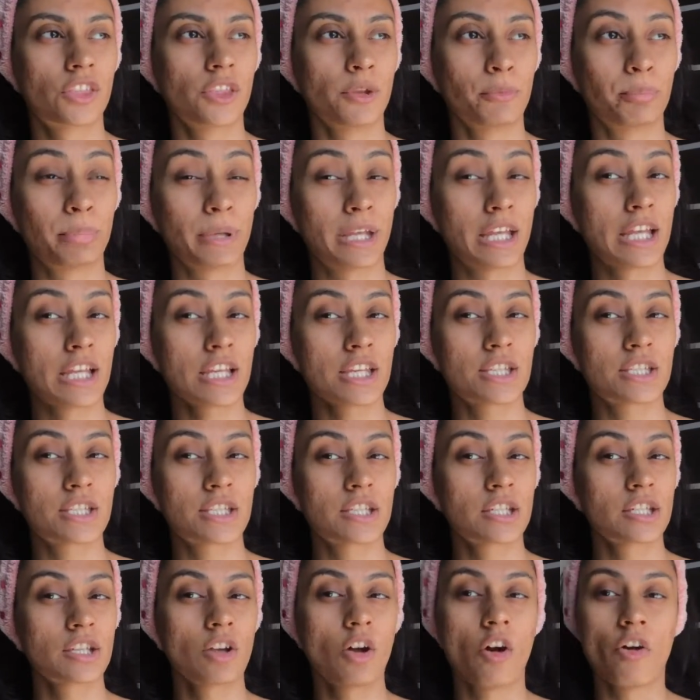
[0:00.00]
the
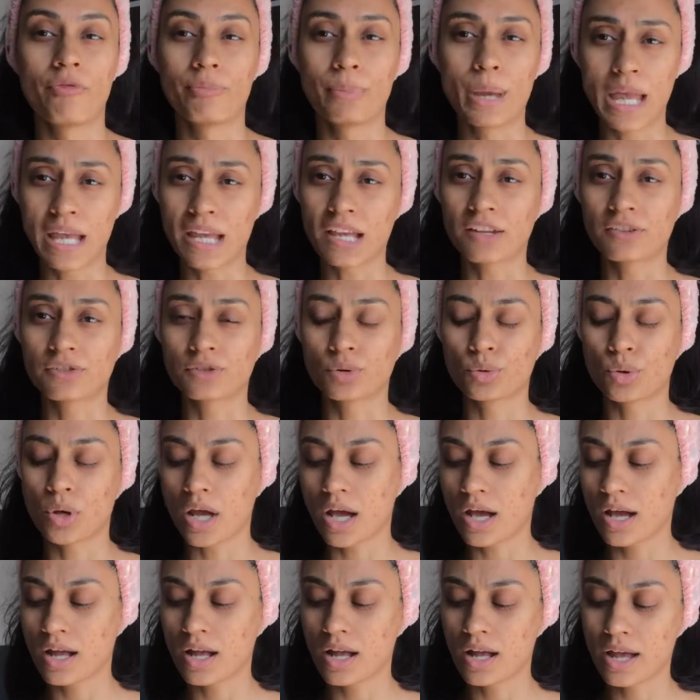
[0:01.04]
paste of baking
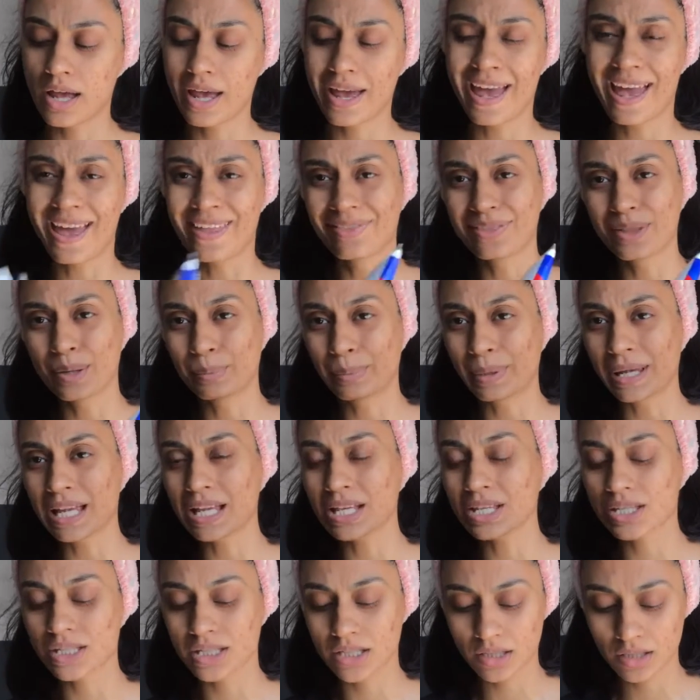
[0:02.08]
soda and the
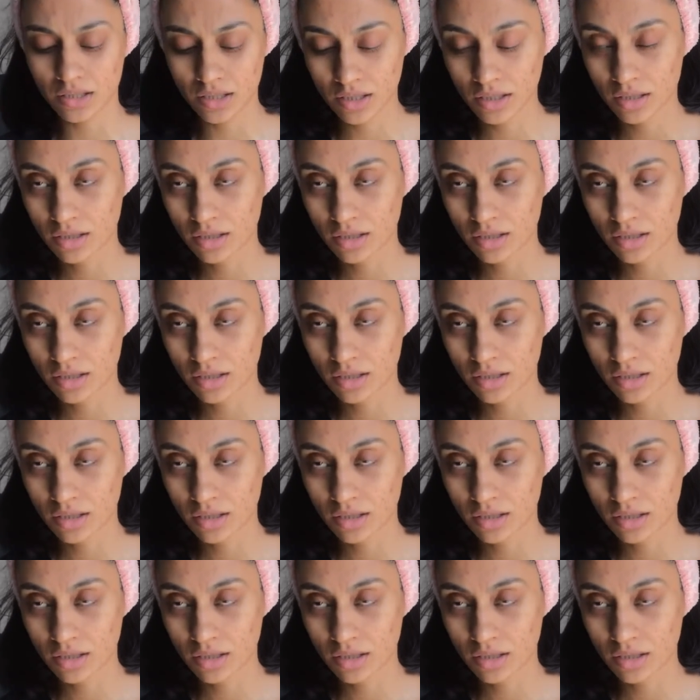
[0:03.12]
paste.